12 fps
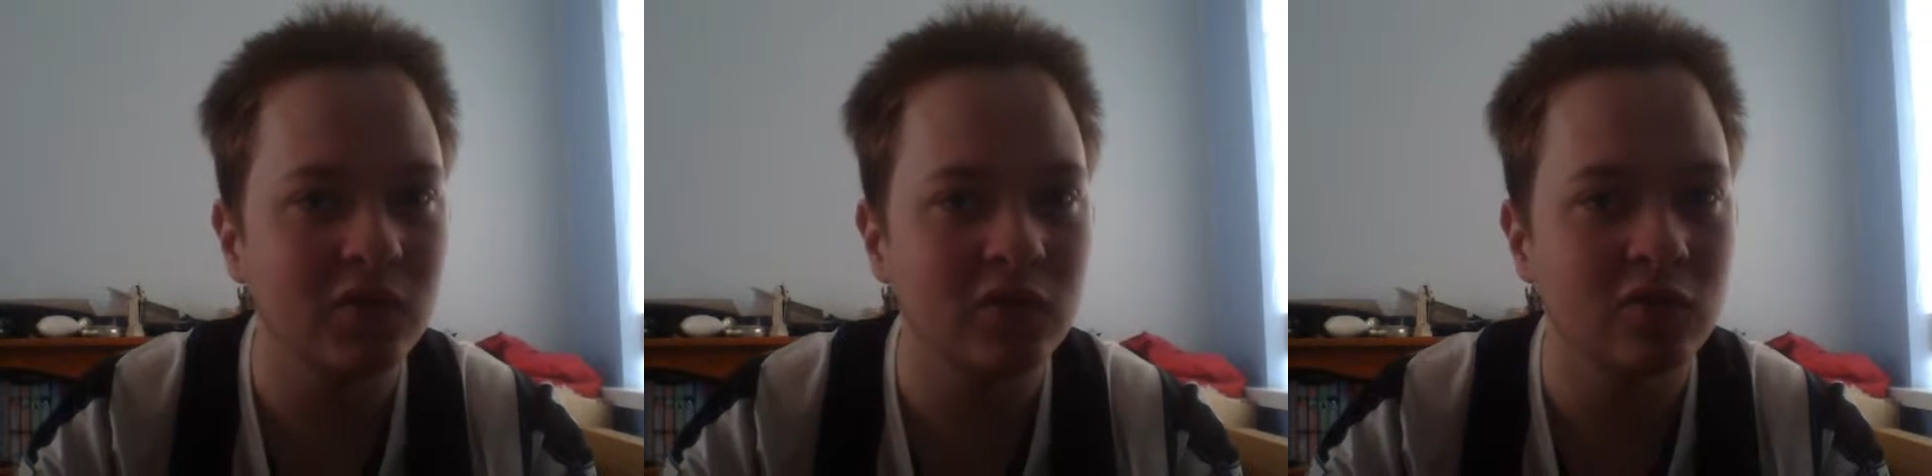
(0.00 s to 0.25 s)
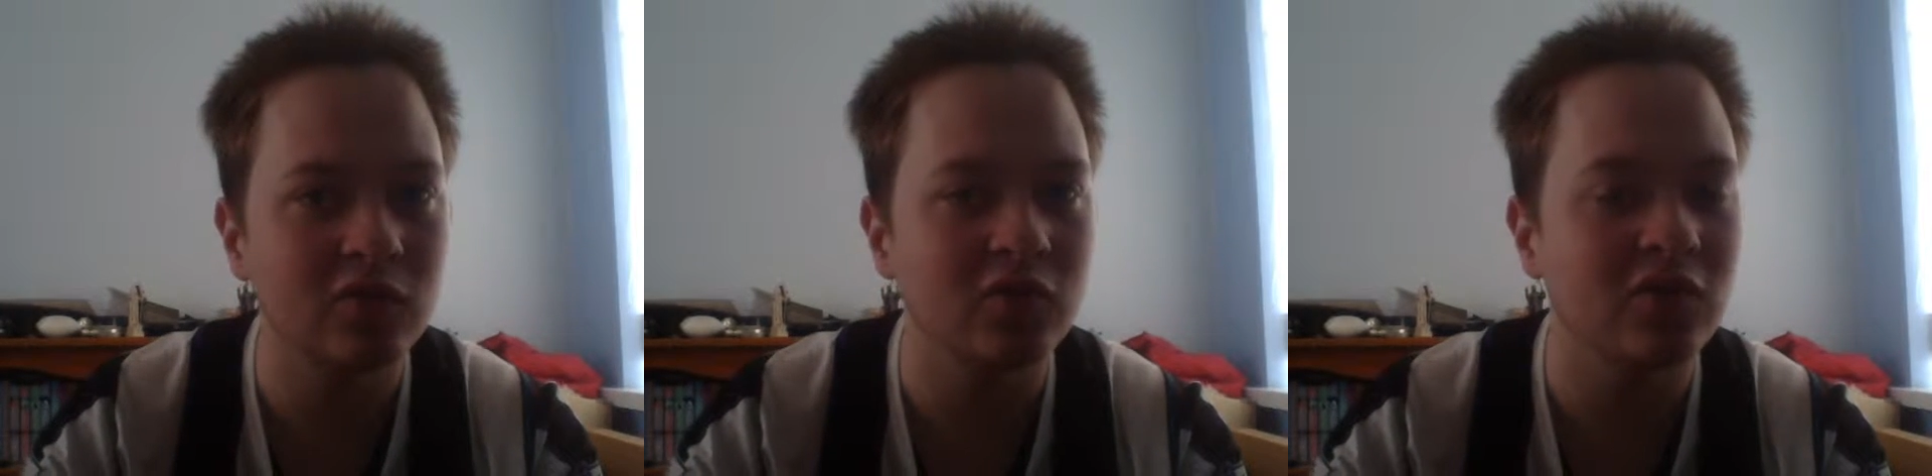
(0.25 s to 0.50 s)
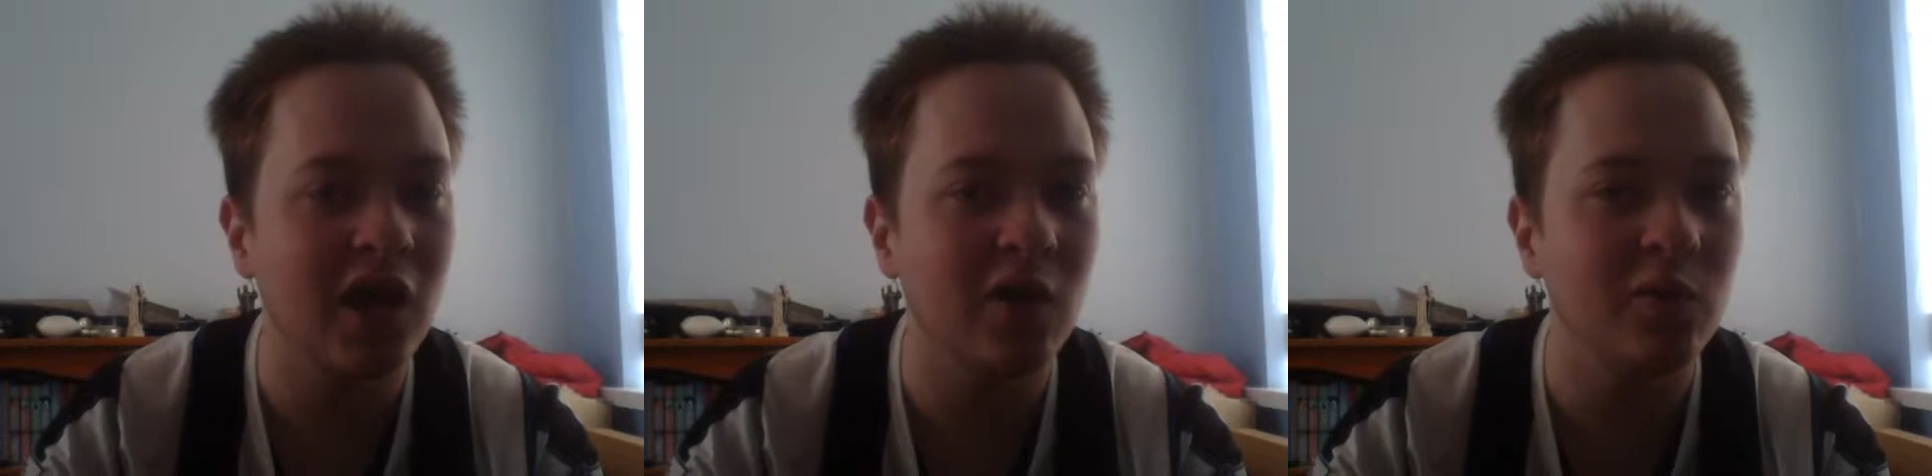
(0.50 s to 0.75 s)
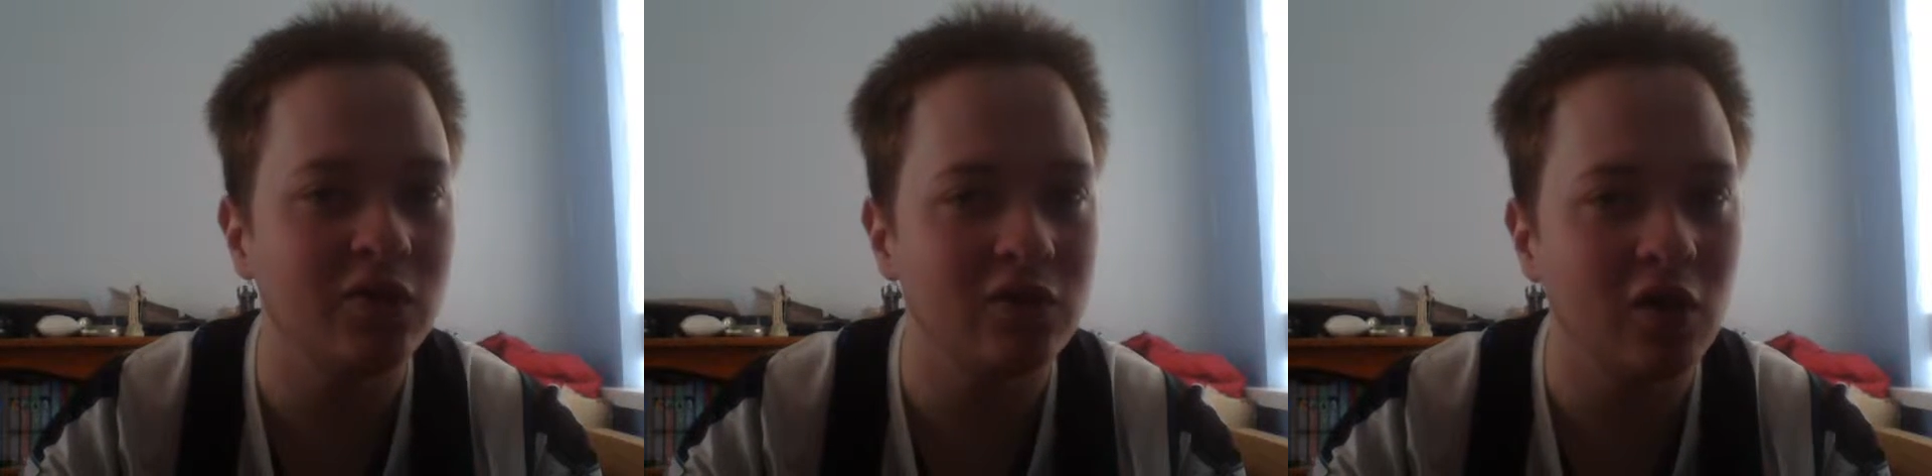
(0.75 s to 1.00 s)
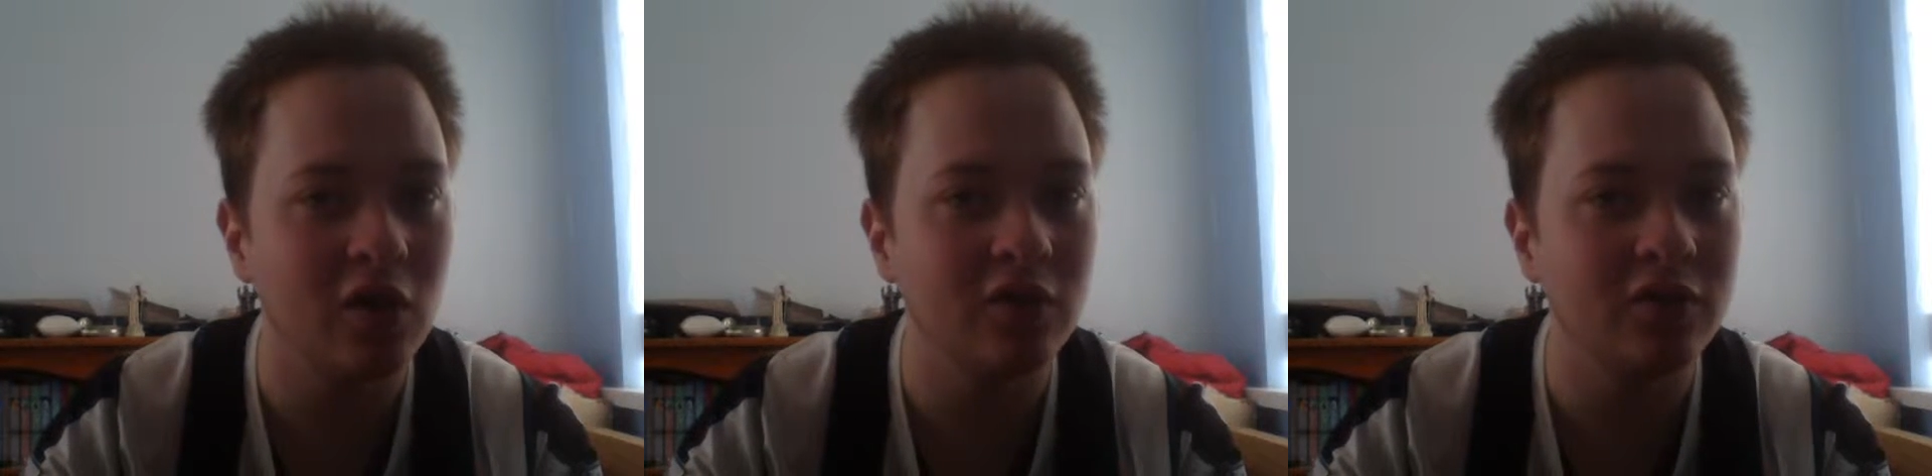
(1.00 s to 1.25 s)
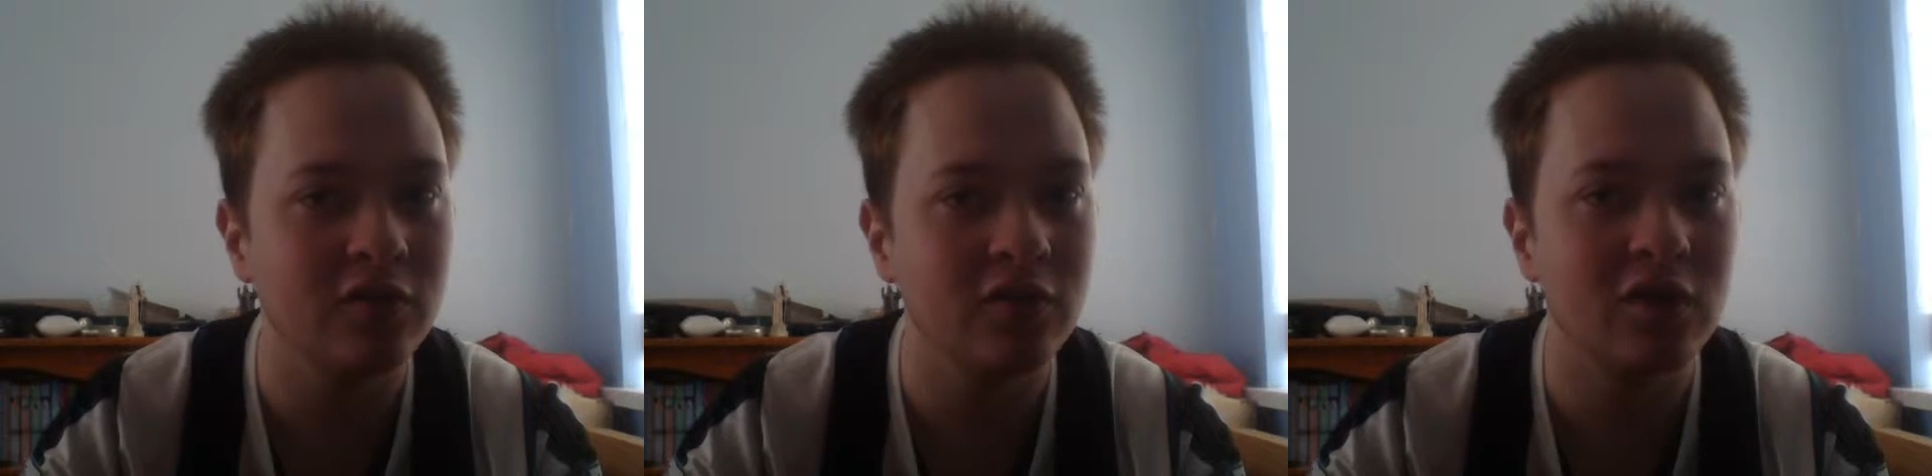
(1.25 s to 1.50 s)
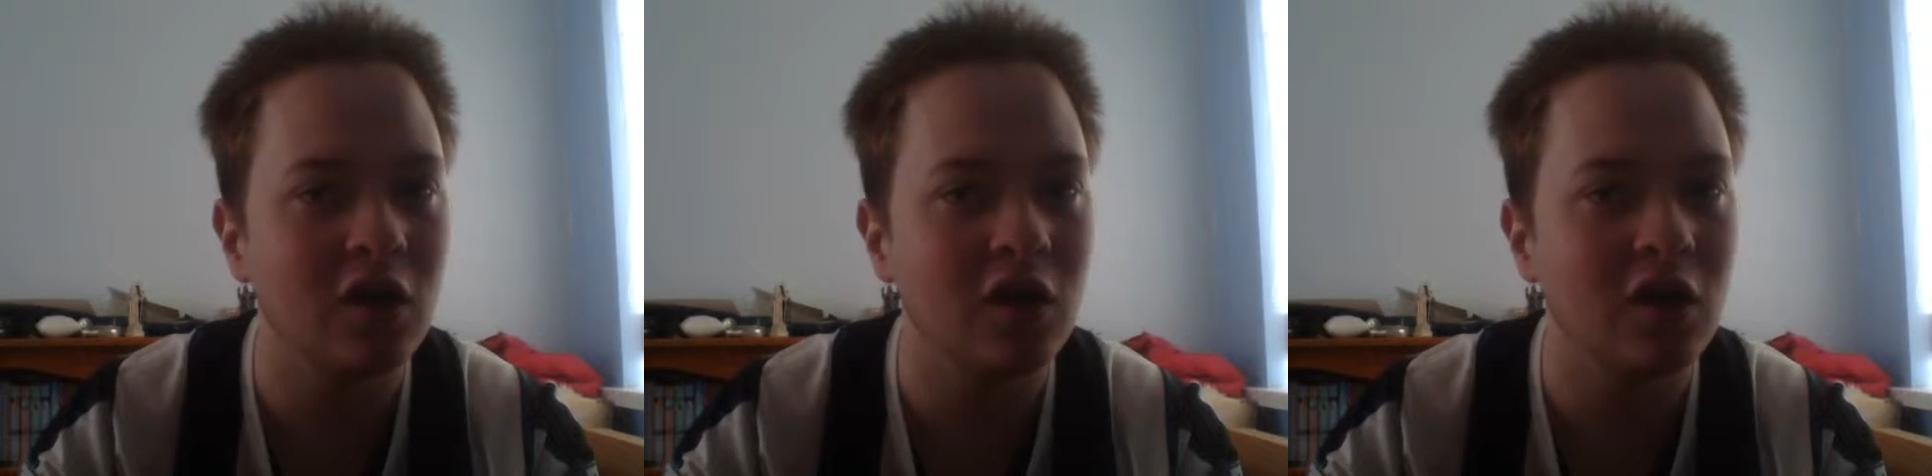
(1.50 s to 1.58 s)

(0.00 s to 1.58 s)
such as how he starts as a